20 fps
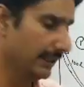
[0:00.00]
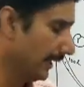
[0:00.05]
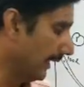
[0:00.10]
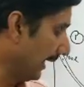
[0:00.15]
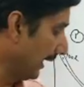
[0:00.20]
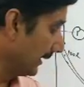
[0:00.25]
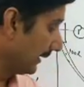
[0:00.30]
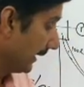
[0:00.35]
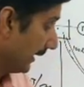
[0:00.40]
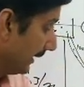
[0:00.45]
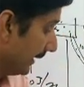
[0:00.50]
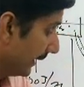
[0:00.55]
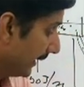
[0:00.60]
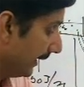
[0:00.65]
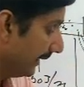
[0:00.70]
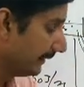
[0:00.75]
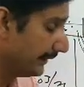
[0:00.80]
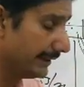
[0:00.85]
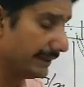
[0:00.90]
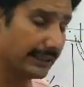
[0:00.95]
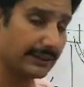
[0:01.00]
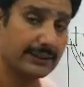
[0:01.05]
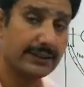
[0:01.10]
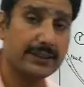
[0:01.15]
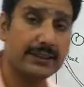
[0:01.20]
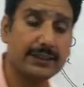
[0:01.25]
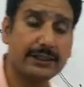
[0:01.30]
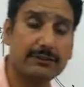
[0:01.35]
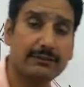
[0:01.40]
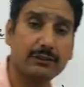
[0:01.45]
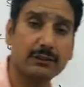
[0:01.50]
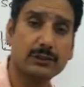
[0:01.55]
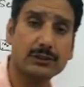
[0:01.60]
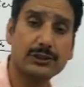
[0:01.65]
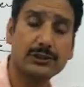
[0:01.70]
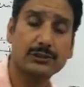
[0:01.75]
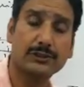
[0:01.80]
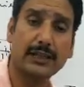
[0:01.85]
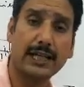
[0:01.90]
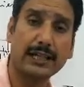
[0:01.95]
and then again the 100 liter
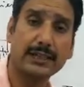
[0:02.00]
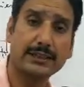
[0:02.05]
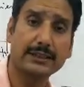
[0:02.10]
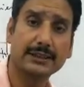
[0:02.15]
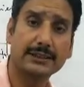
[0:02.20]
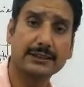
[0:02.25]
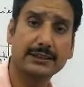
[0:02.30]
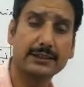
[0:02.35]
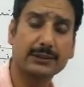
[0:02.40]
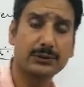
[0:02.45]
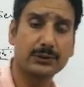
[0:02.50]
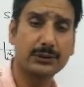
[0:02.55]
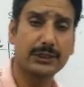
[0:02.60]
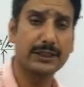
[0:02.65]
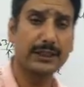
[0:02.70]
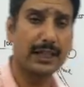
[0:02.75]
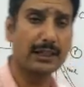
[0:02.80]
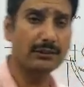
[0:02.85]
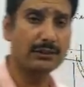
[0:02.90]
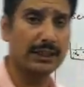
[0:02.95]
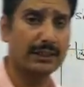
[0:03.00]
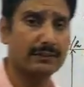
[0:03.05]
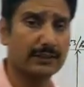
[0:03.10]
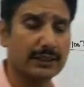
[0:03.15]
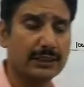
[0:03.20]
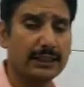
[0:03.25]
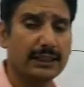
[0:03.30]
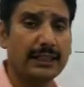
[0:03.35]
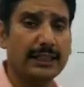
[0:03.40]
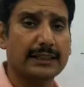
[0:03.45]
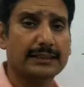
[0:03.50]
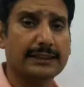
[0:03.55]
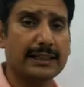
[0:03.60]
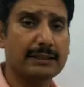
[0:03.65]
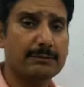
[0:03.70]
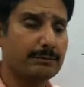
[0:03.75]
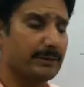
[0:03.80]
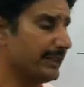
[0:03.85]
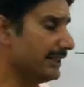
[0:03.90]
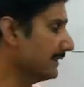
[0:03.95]
flows to the ground level.
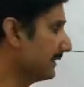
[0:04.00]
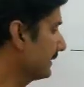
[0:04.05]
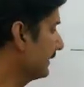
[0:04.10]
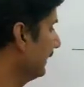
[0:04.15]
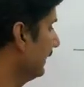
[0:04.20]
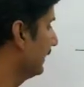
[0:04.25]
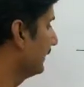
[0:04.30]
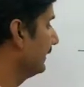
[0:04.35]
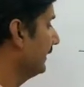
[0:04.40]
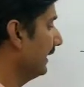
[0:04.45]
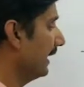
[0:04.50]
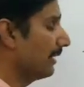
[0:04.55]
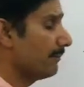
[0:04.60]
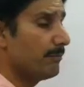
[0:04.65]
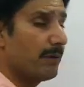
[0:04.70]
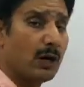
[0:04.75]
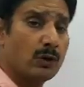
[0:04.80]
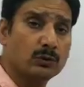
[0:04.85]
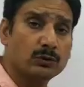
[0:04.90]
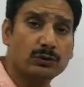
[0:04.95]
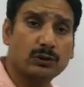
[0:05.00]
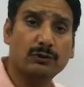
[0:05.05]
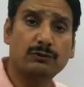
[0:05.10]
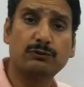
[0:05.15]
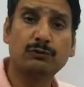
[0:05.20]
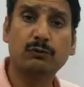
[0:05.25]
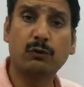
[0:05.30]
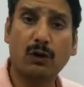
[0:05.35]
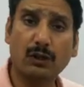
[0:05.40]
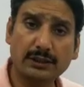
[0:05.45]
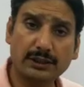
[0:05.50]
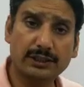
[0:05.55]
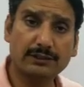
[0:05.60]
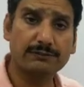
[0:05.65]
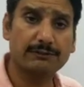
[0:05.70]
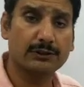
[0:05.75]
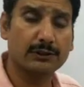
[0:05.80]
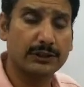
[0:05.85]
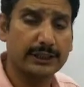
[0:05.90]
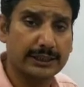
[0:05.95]
That means the amount of water
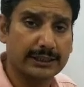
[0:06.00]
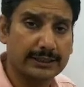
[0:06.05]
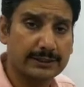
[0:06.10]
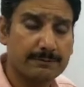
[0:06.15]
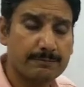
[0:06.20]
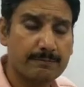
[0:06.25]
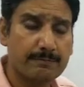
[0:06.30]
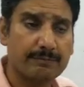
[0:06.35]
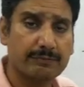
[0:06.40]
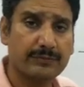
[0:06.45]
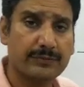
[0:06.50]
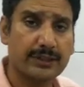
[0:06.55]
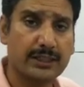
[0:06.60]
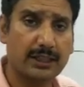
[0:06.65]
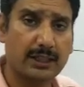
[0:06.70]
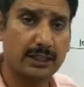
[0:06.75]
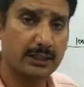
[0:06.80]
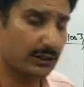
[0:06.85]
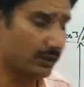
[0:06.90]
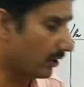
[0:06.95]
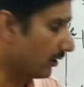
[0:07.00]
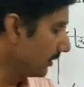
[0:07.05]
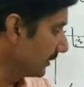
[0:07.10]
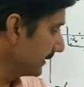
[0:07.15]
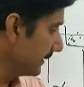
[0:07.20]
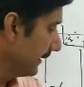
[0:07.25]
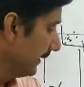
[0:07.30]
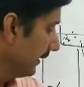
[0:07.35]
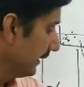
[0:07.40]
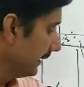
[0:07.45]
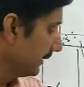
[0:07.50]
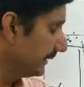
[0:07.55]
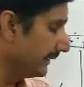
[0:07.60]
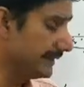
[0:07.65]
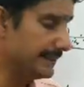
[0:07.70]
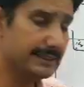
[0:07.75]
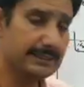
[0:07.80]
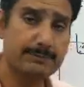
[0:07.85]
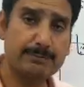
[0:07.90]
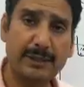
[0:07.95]
flowing across
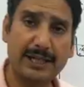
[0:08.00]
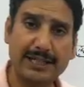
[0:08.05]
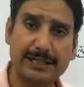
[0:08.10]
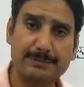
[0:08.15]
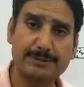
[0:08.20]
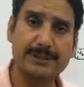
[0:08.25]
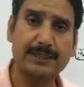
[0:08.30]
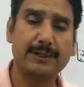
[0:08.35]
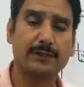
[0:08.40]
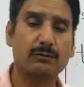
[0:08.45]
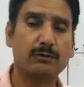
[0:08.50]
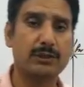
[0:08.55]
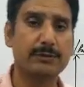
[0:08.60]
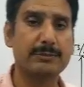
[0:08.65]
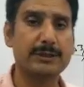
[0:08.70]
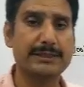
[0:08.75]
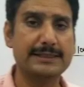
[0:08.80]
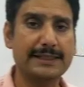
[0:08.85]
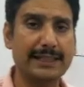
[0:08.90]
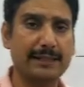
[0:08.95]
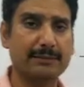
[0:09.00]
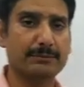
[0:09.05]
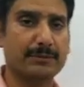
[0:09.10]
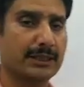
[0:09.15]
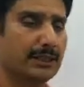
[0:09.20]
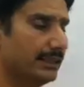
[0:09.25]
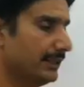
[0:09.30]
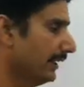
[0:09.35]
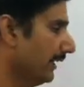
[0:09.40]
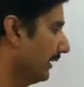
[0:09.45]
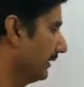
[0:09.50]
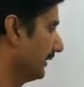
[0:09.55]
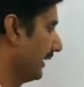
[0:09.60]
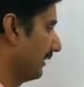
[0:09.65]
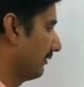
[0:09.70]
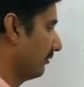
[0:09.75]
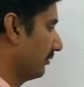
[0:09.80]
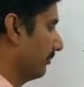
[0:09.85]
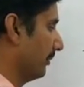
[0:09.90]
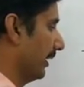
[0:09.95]
these pipes would be same.
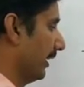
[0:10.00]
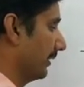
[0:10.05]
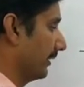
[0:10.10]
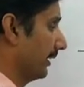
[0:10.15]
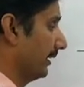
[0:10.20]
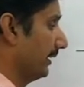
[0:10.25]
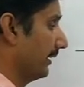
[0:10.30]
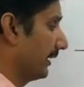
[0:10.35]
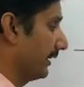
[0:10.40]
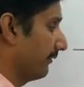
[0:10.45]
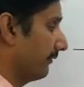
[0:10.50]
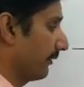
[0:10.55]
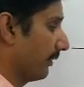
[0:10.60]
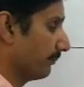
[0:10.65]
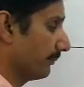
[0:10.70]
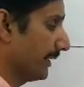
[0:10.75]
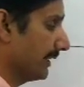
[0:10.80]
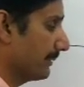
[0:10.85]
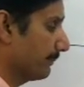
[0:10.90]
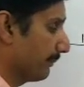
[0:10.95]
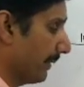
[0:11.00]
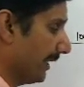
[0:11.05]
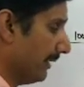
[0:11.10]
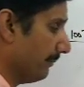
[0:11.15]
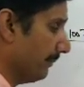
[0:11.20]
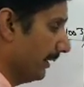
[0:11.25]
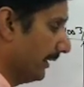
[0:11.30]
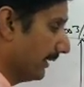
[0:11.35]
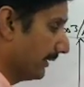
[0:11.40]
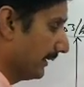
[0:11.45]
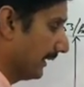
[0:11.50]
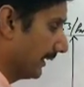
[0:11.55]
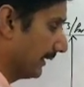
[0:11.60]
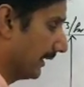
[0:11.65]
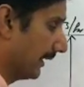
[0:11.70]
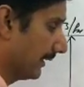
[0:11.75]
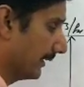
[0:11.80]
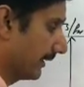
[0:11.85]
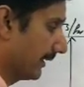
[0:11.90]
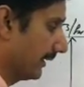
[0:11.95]
That would be 100 liters from this pipe, then
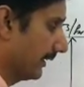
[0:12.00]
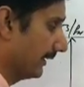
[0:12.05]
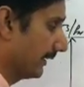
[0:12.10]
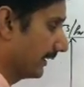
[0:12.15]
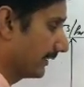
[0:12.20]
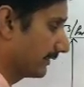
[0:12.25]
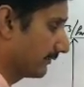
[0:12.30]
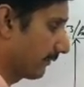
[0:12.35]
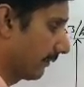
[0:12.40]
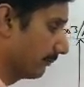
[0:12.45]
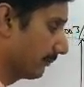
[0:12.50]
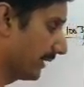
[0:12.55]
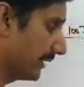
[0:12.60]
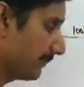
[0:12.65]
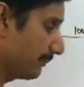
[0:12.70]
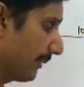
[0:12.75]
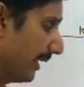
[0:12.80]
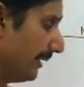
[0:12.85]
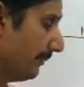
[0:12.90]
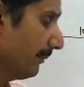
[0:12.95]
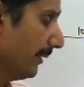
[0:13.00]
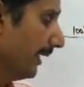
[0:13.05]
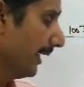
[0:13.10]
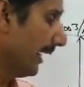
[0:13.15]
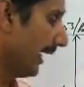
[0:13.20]
100 liters from this pipe,